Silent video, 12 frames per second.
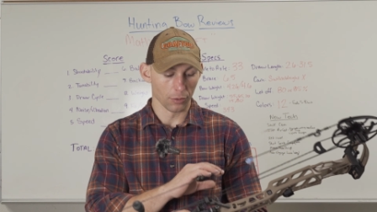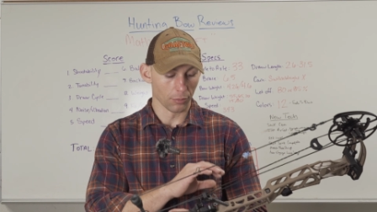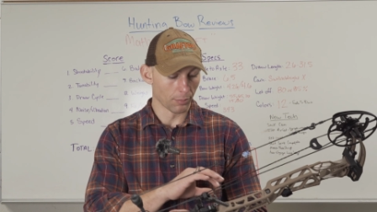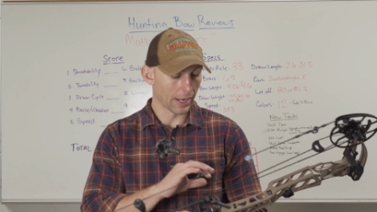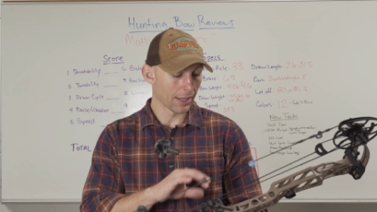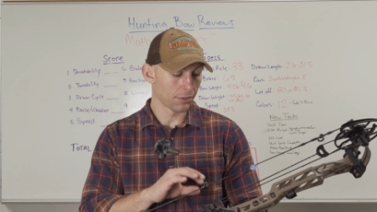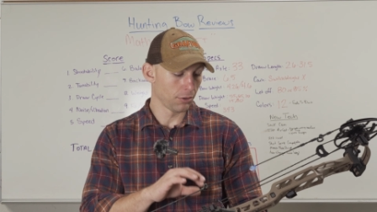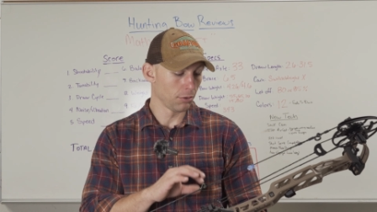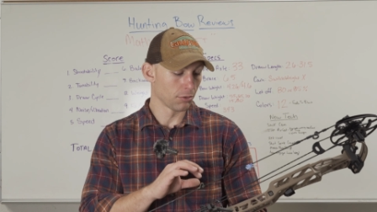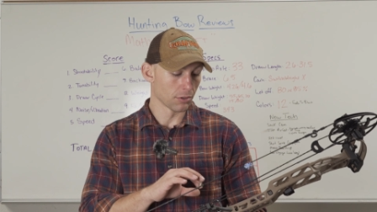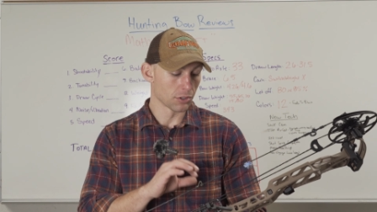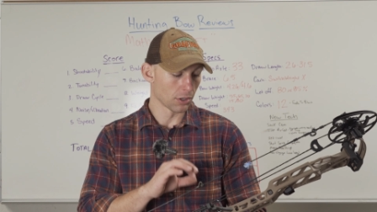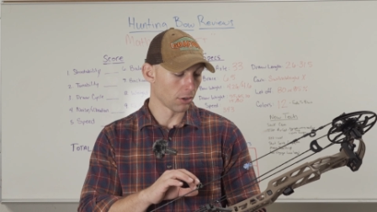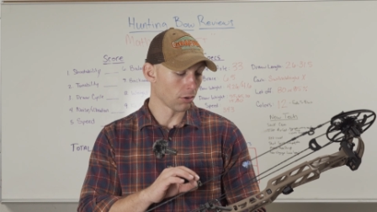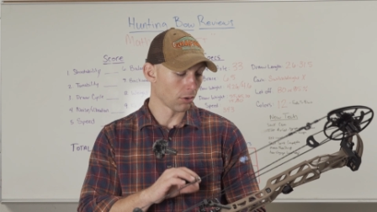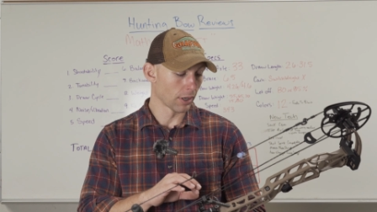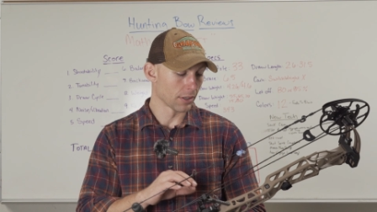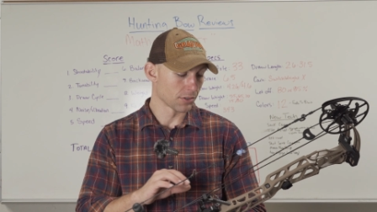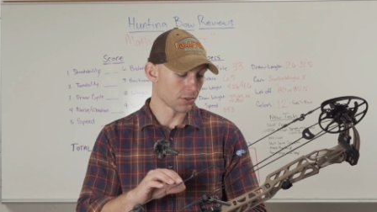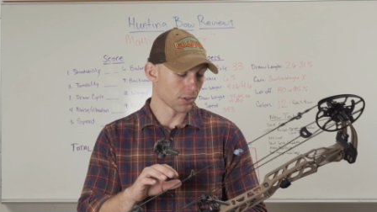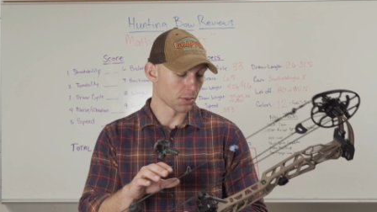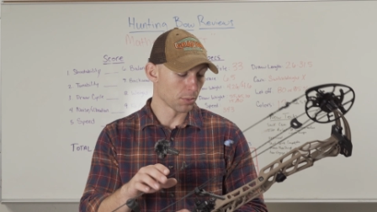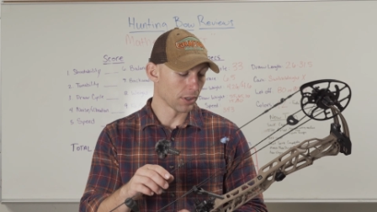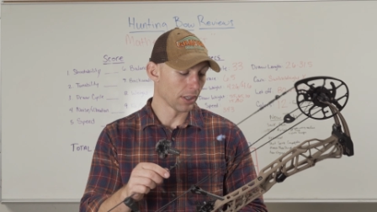Mathews in general has
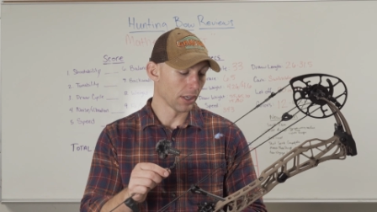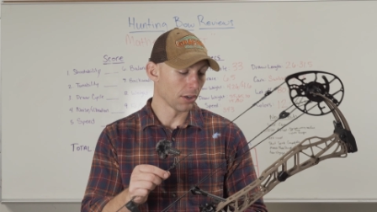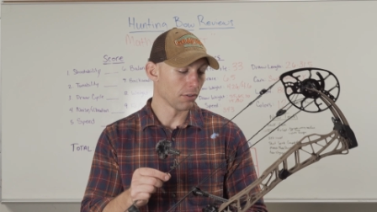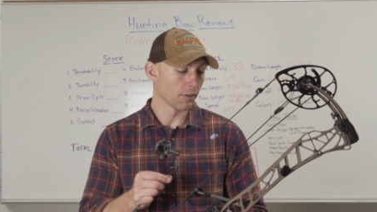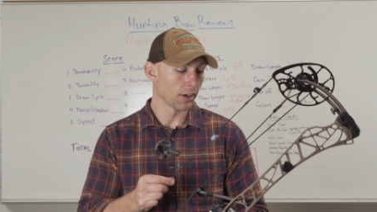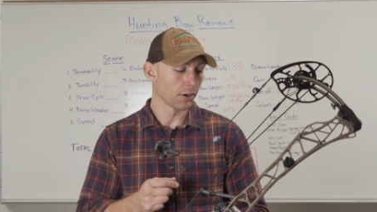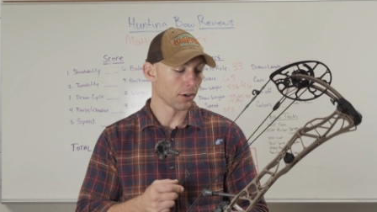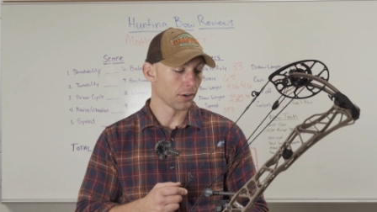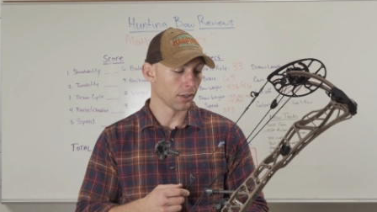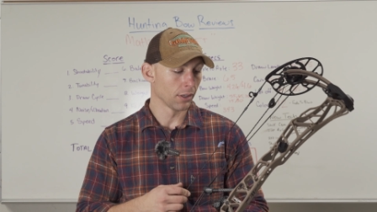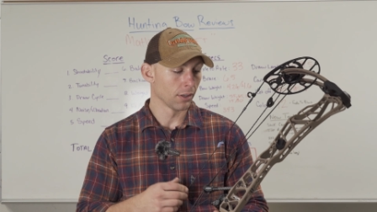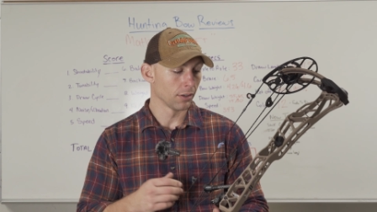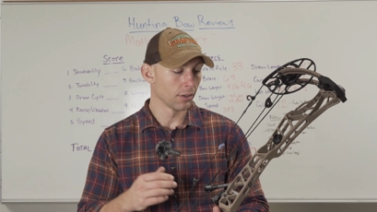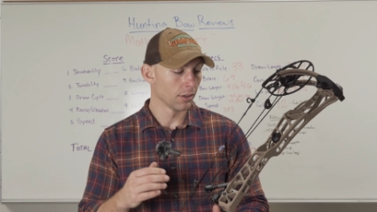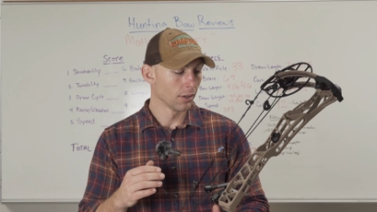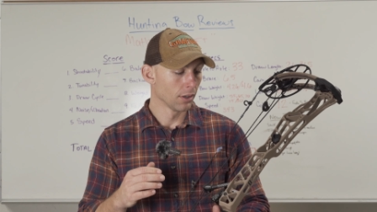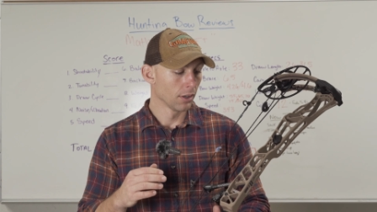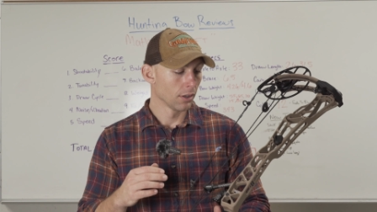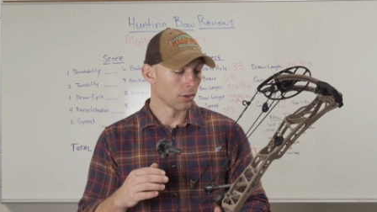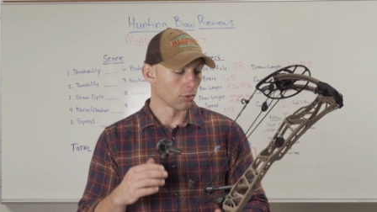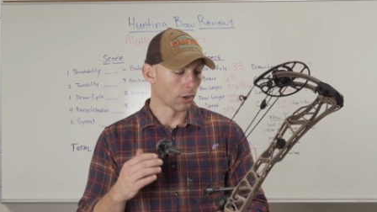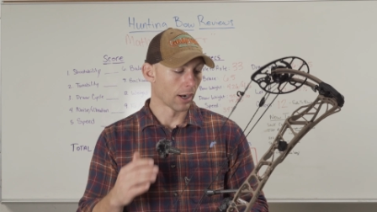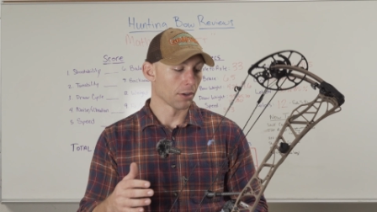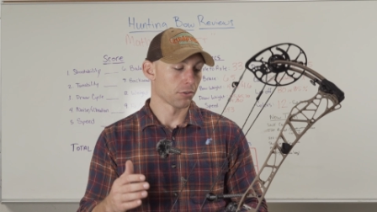just been the innovator in
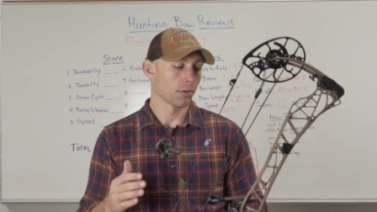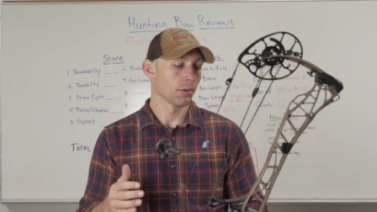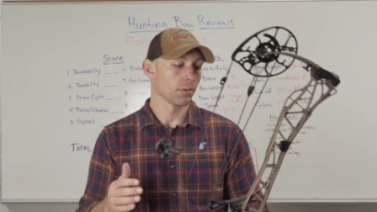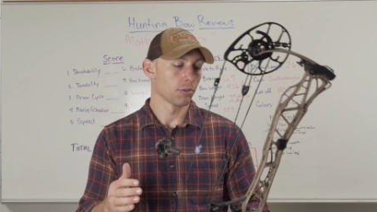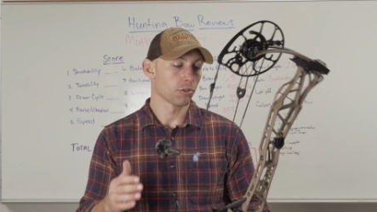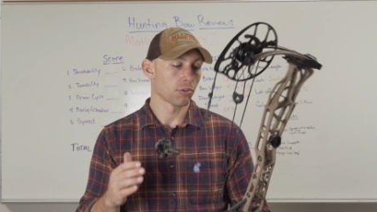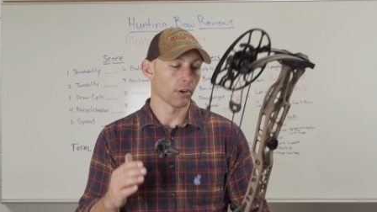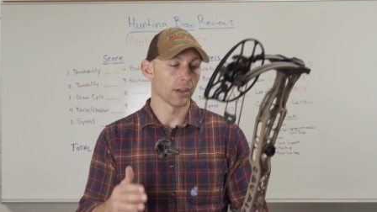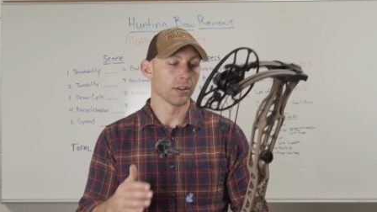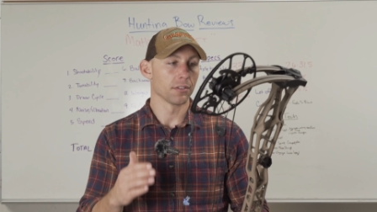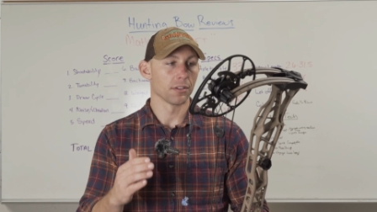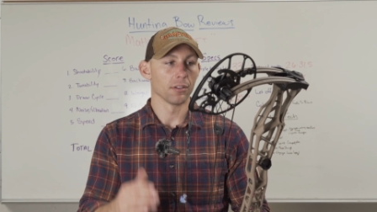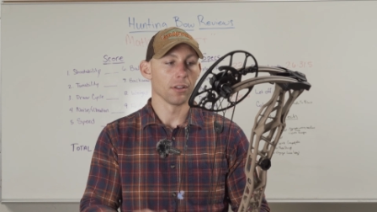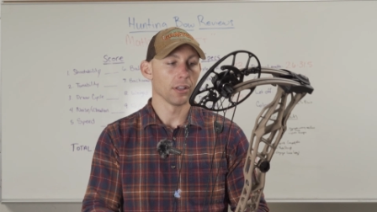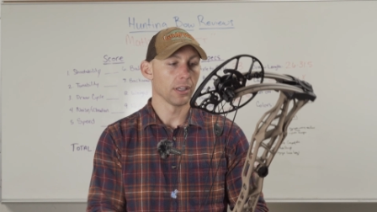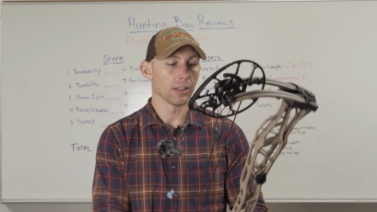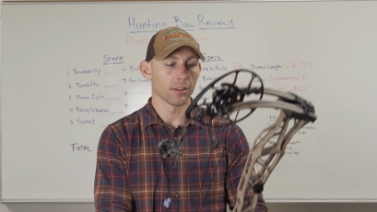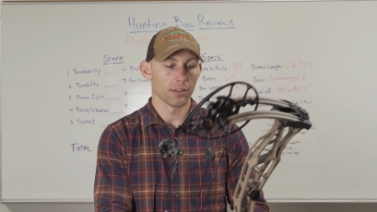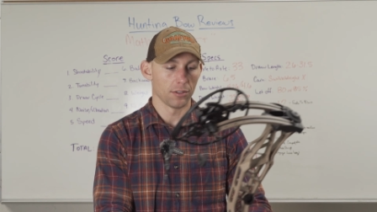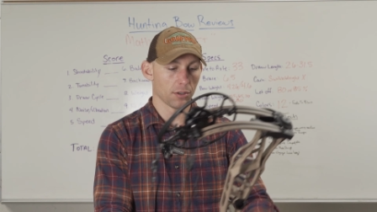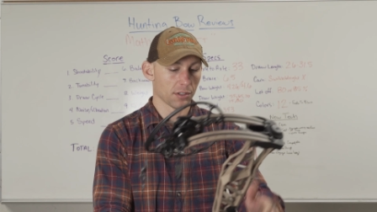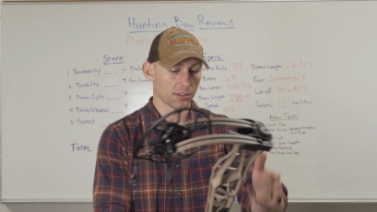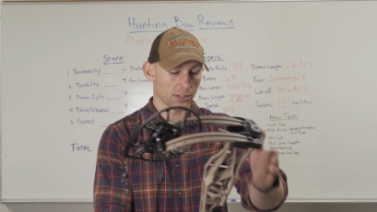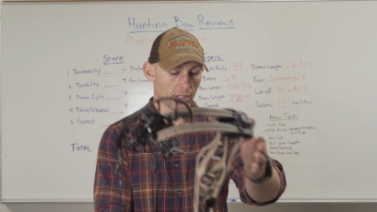riser straightness and length. You
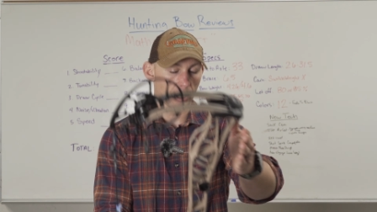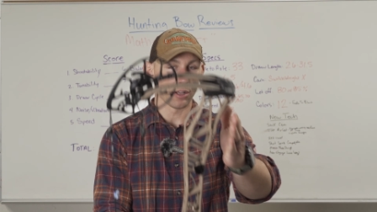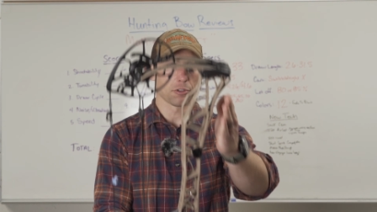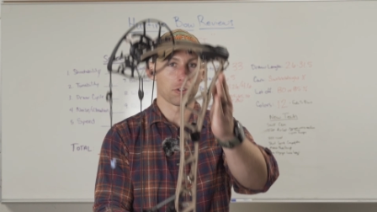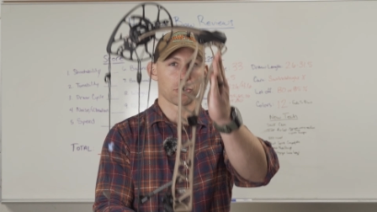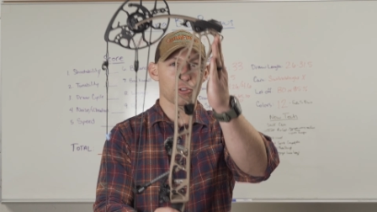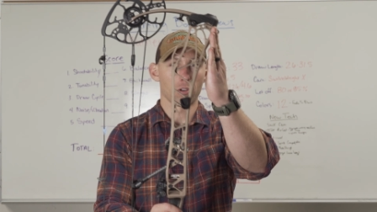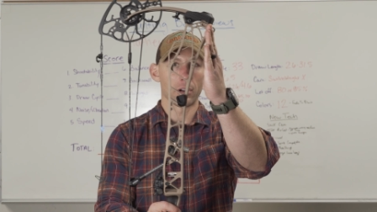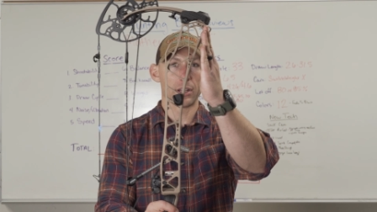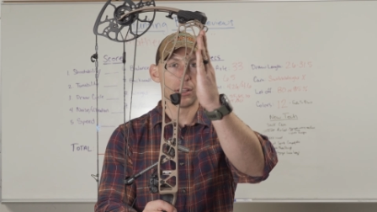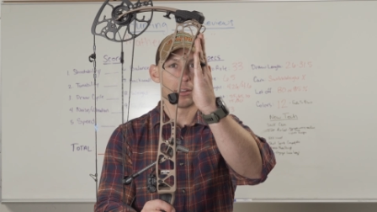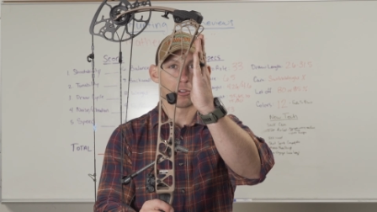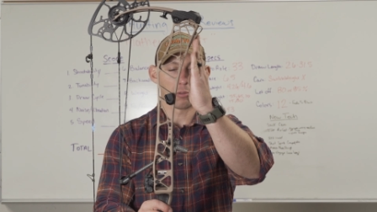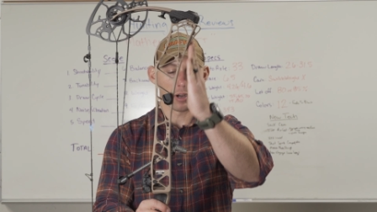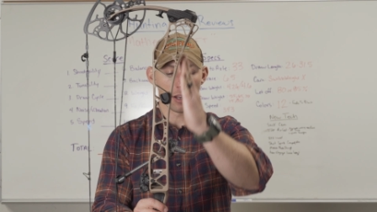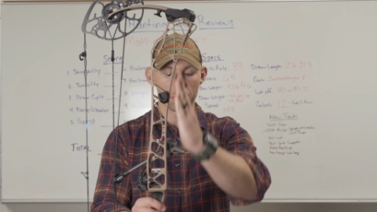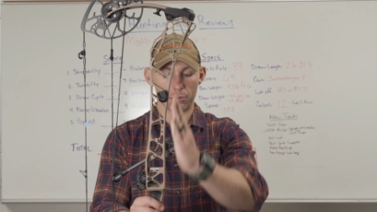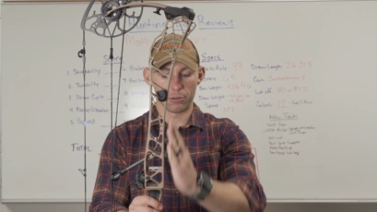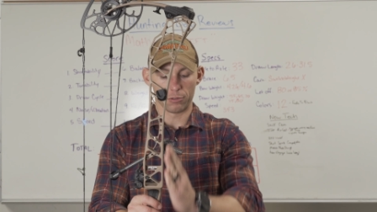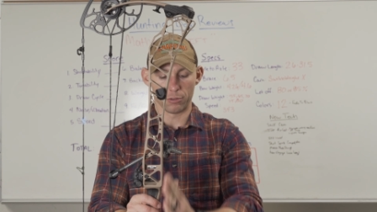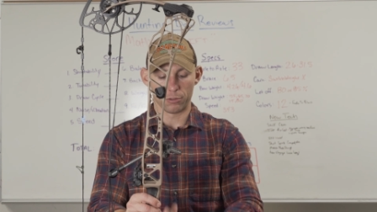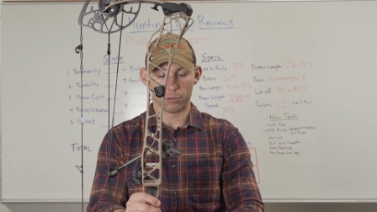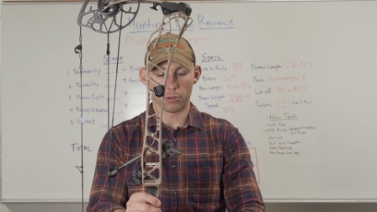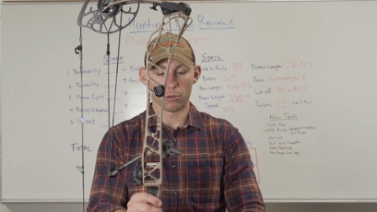can see how straight this riser is,
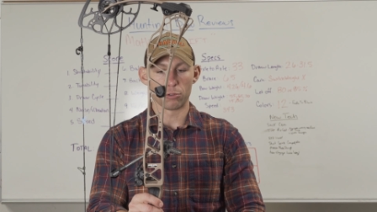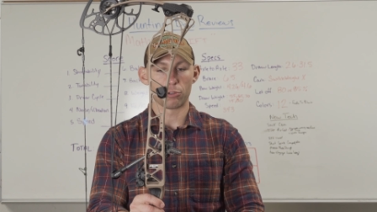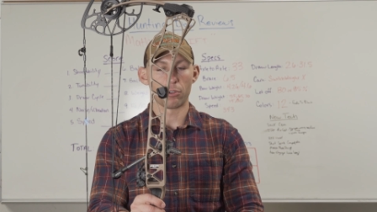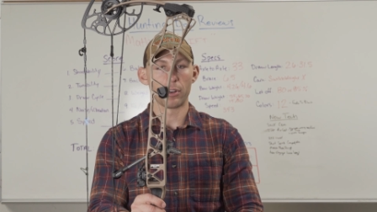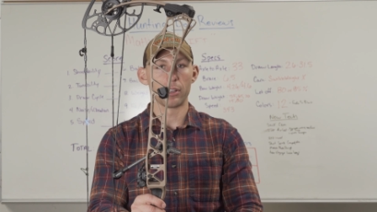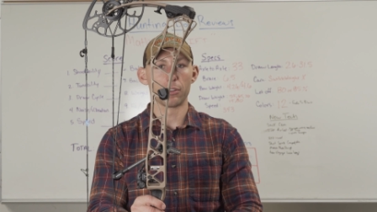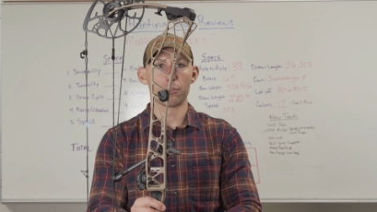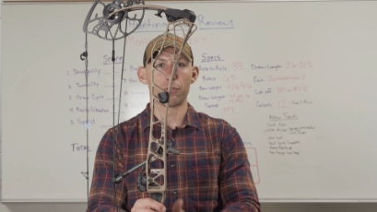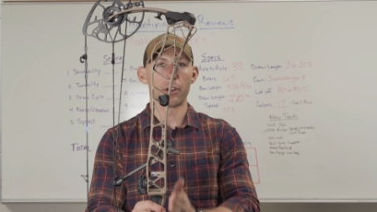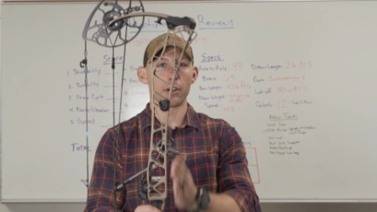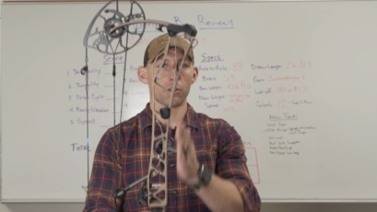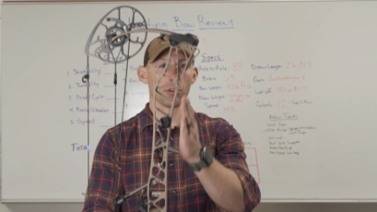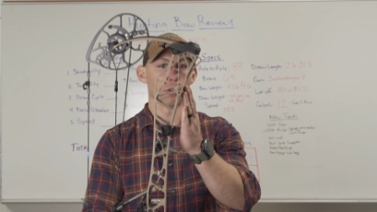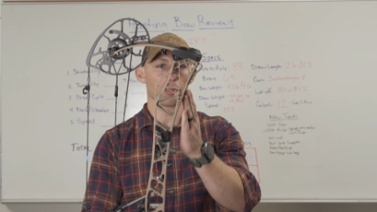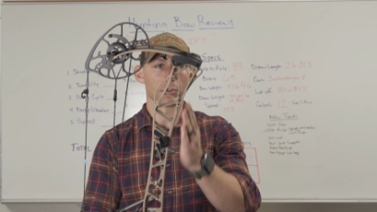just so straight. There's very little